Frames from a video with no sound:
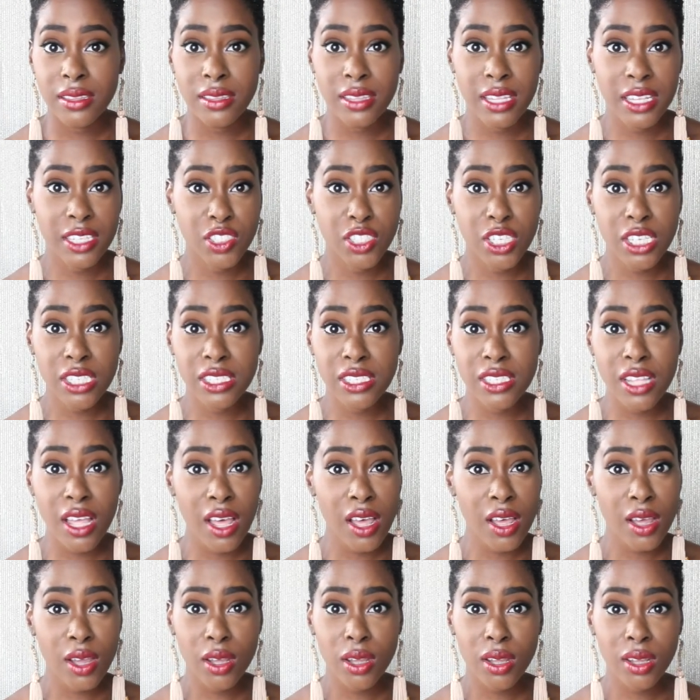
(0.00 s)
they just
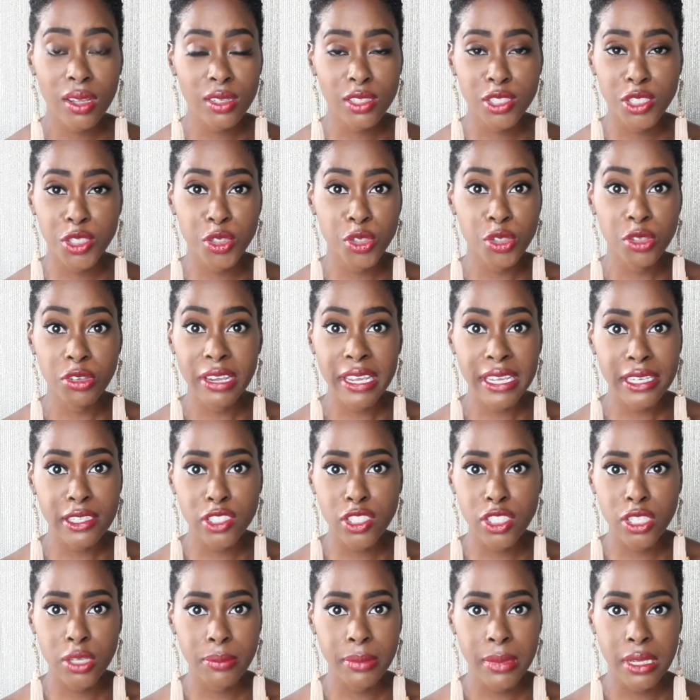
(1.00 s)
look
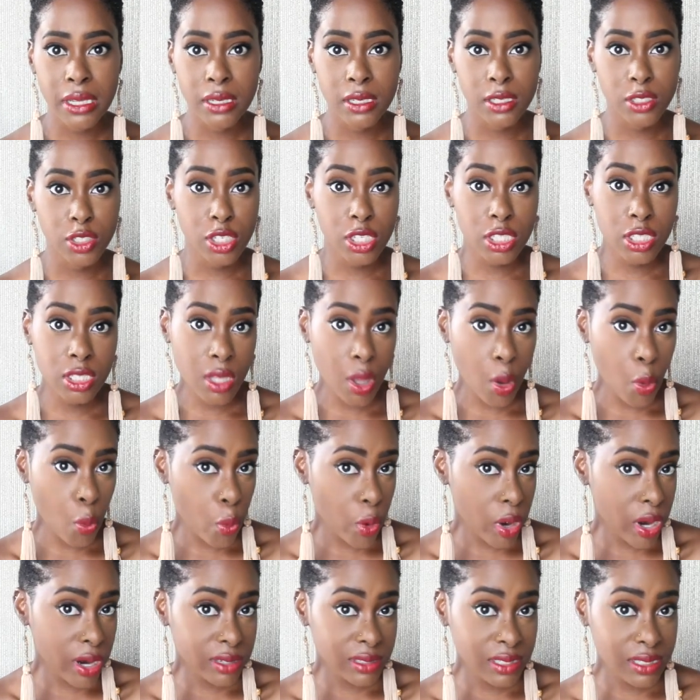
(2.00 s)
strange to me. They just look
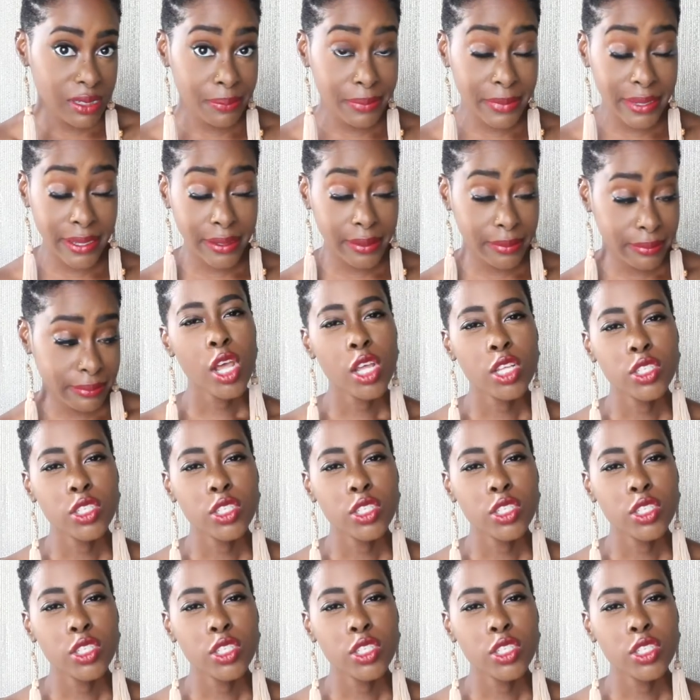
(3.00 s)
weird to me.